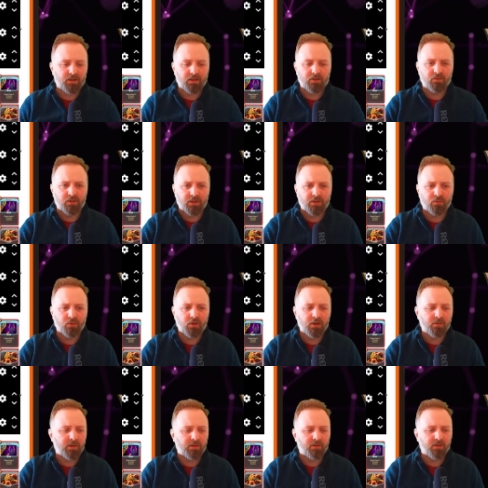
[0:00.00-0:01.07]
You don't need to worry
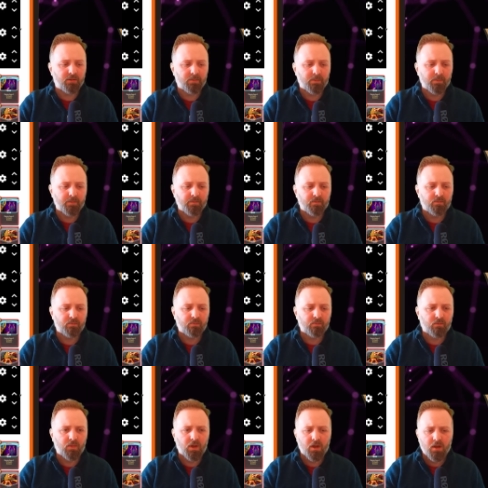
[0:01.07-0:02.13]
about it.
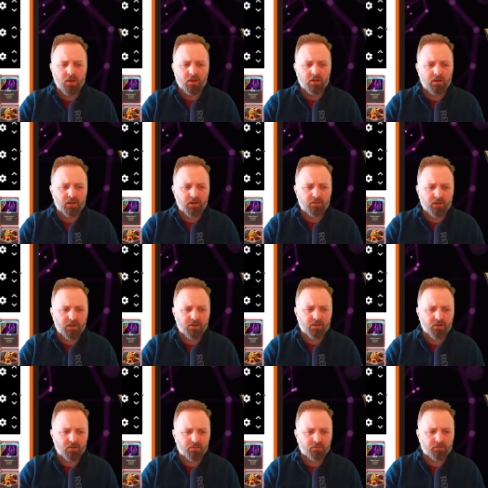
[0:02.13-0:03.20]
Now, next
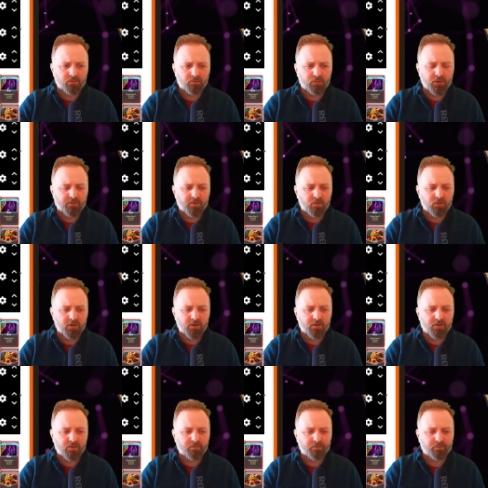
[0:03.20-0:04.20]
up, Blood for Blood.